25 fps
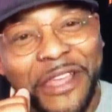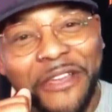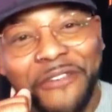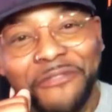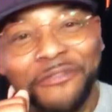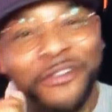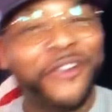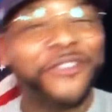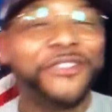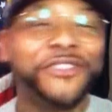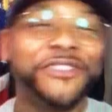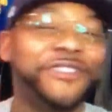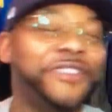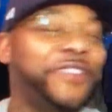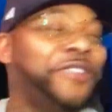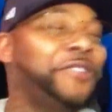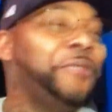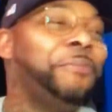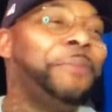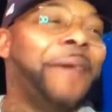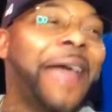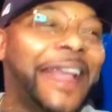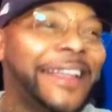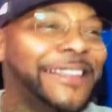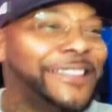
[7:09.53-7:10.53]
versus in
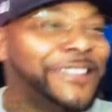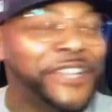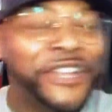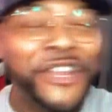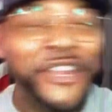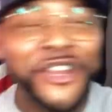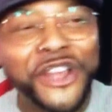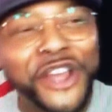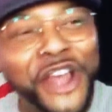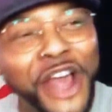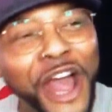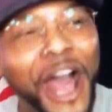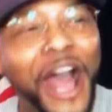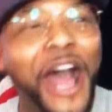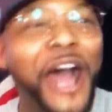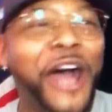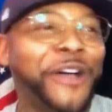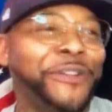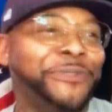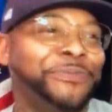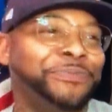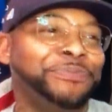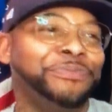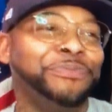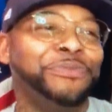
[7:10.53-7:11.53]
the backseat of the car,
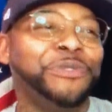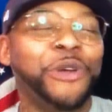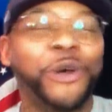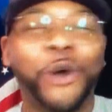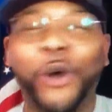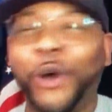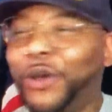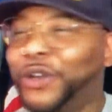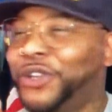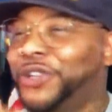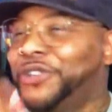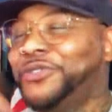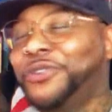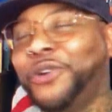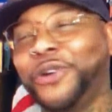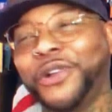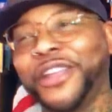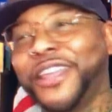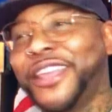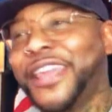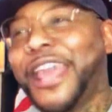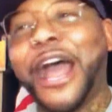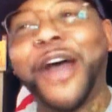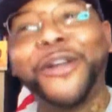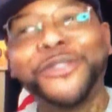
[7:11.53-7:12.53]
or
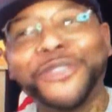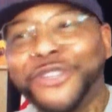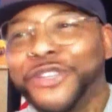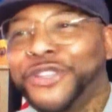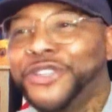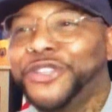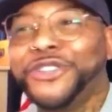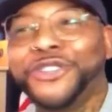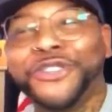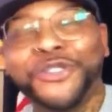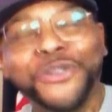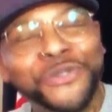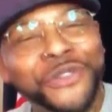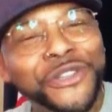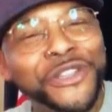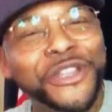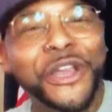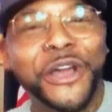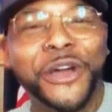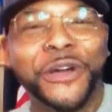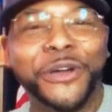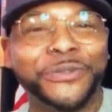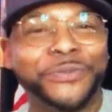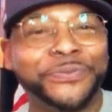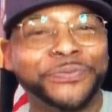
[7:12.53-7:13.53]
the couch in the
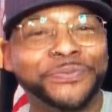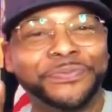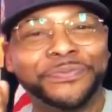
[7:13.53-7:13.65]
studio,